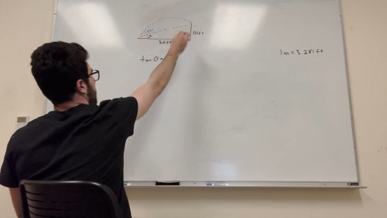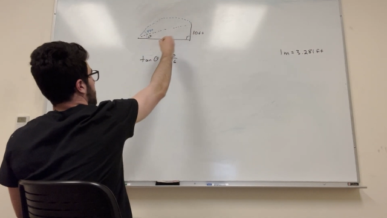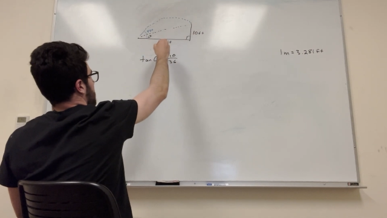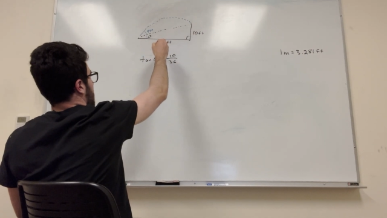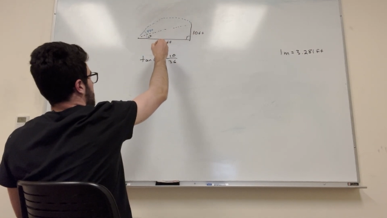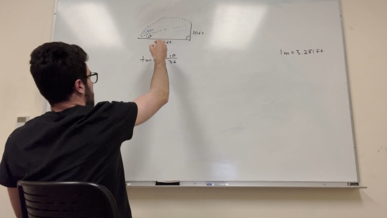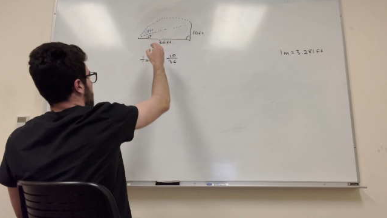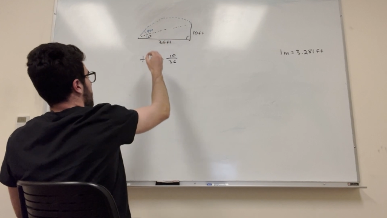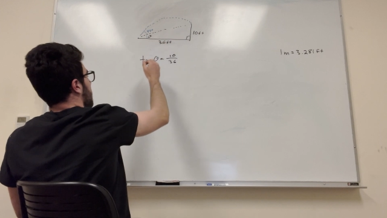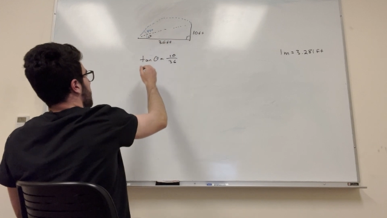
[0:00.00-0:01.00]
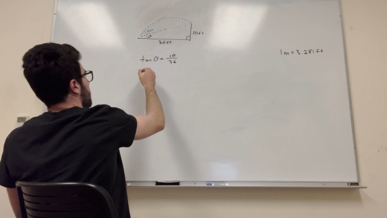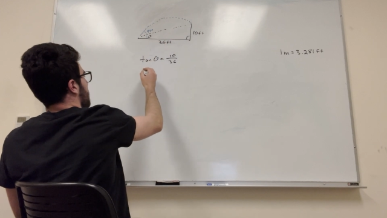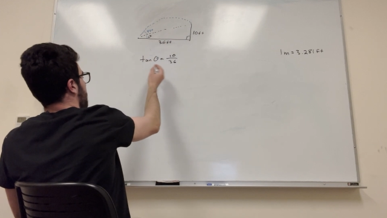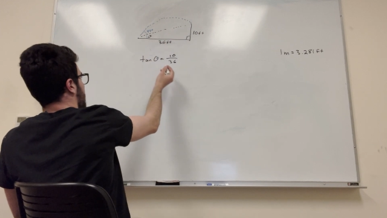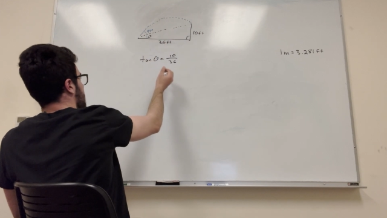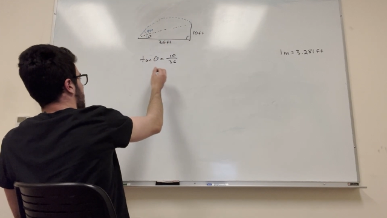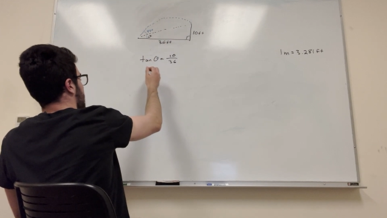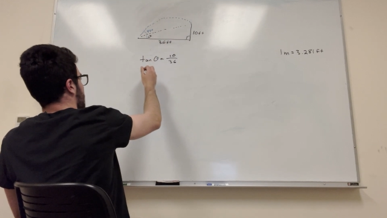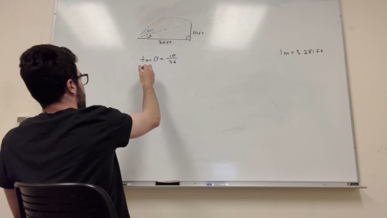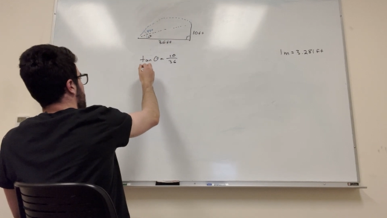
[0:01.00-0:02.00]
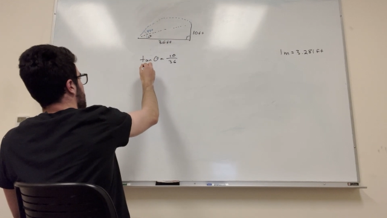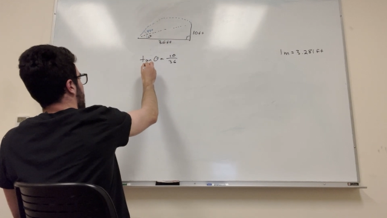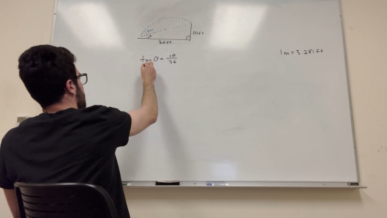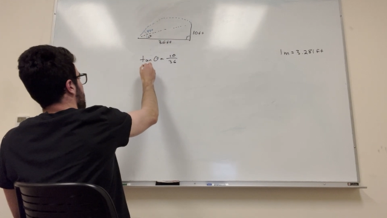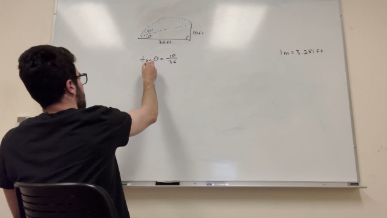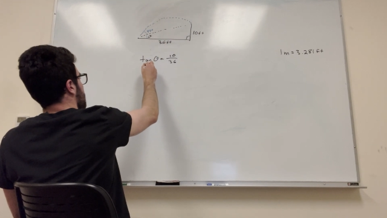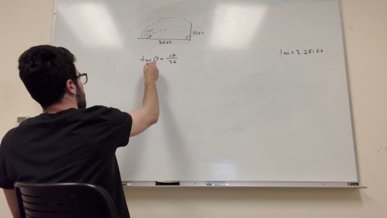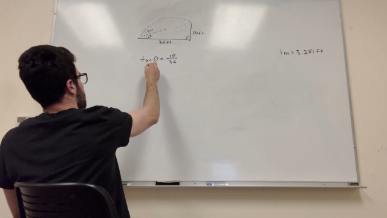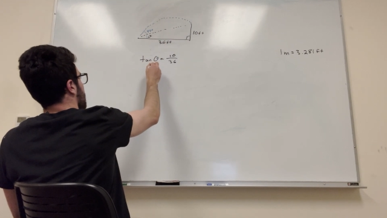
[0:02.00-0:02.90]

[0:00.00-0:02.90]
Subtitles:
[unreadable: no face in view]